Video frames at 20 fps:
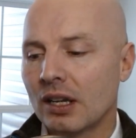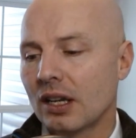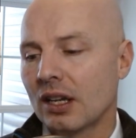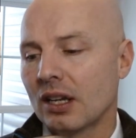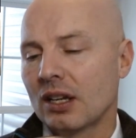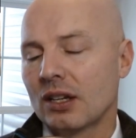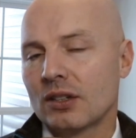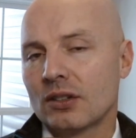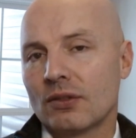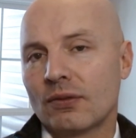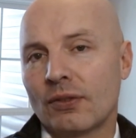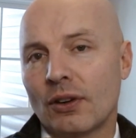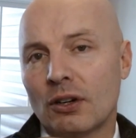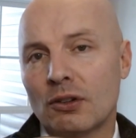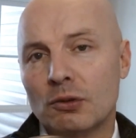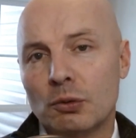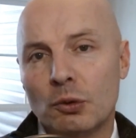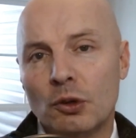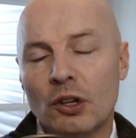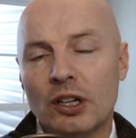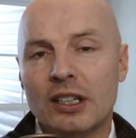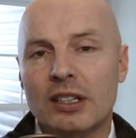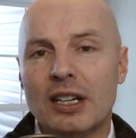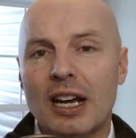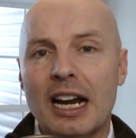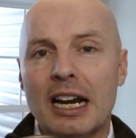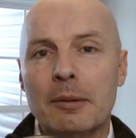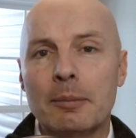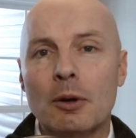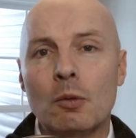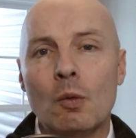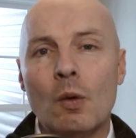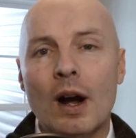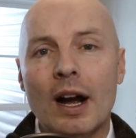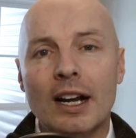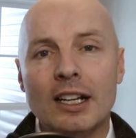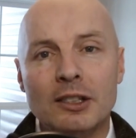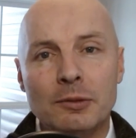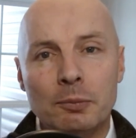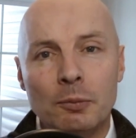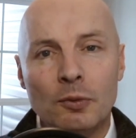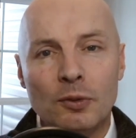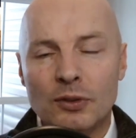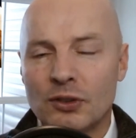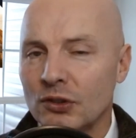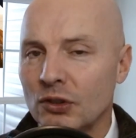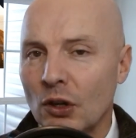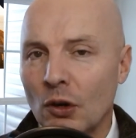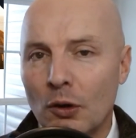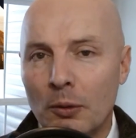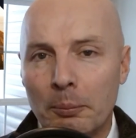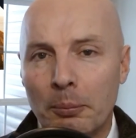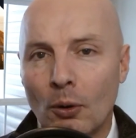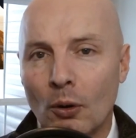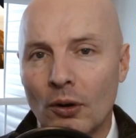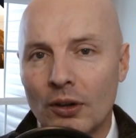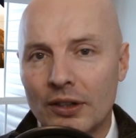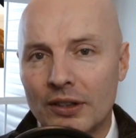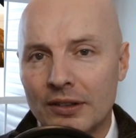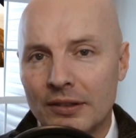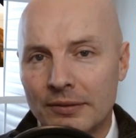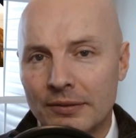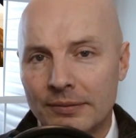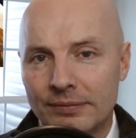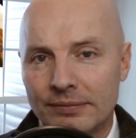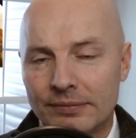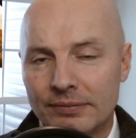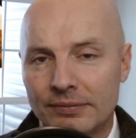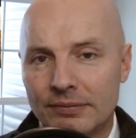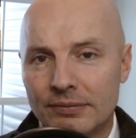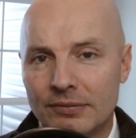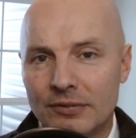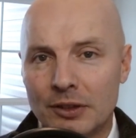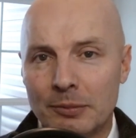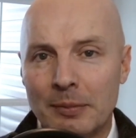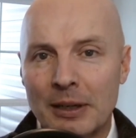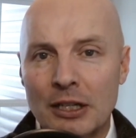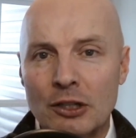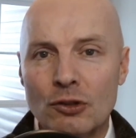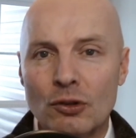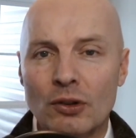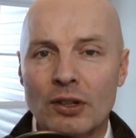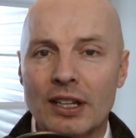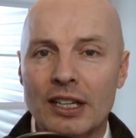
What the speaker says: So folks, we're going to talk about why it's so important to make sure that